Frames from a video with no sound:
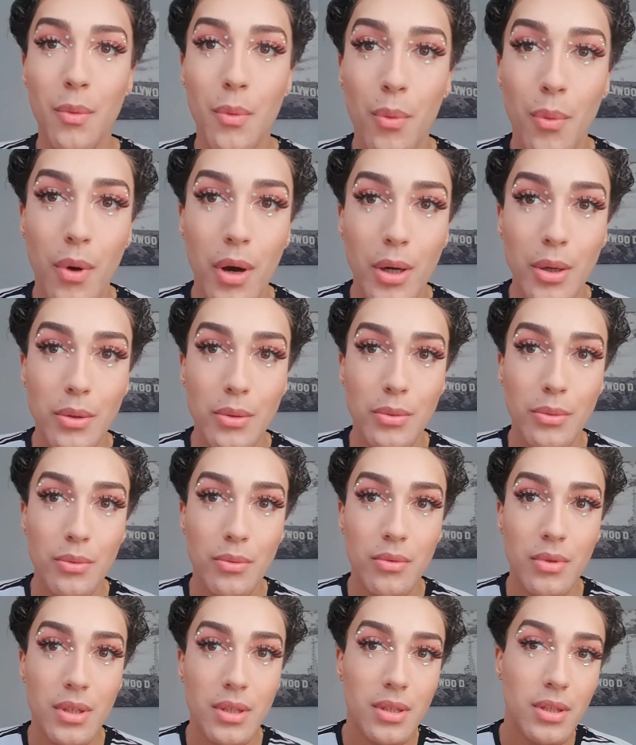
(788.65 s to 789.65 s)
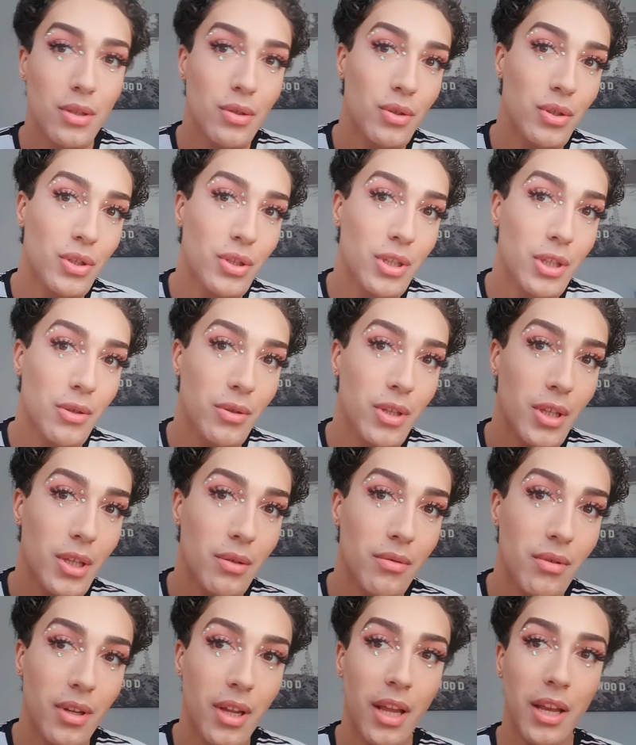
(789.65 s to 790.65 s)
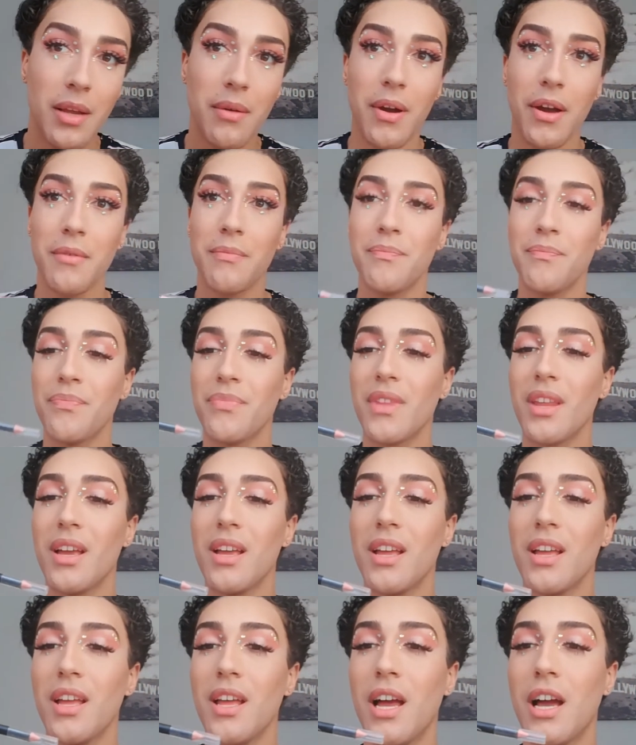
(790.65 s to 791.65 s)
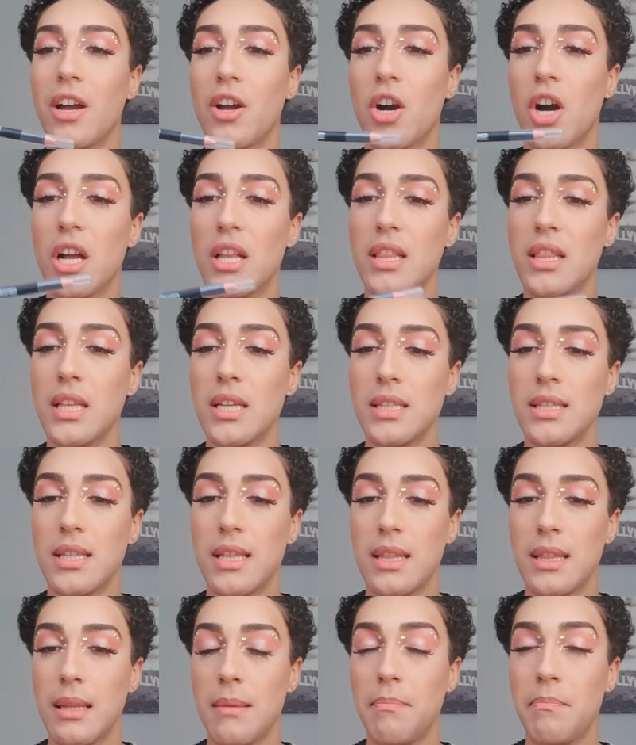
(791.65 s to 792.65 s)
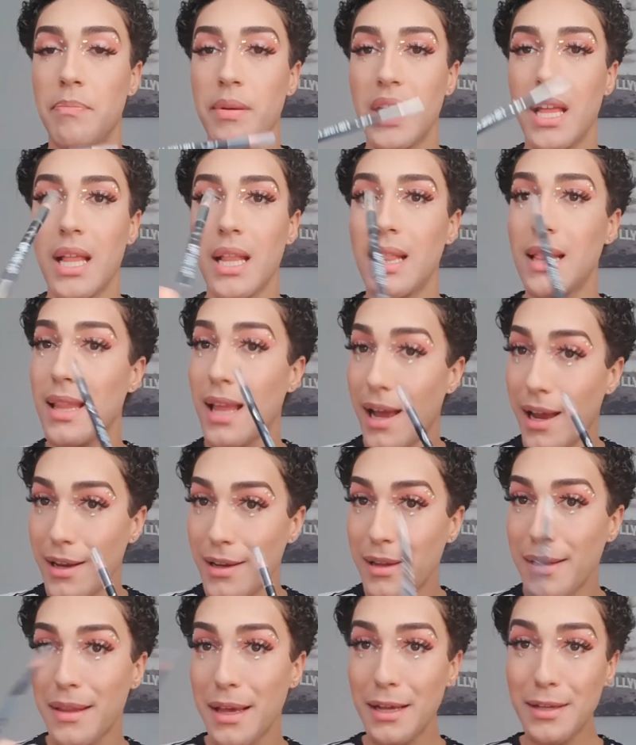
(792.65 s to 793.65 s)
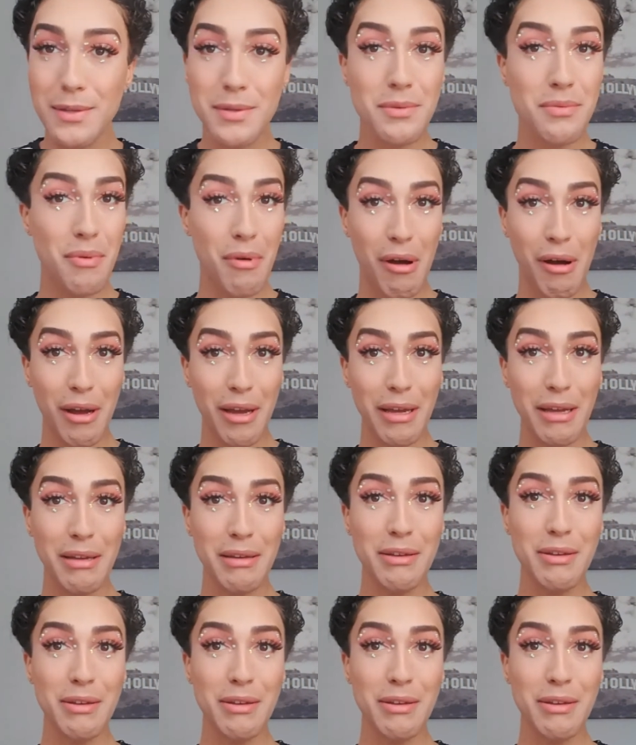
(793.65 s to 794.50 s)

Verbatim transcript: Whoa, this looks so cute. Anyway, I got this lip liner that's really...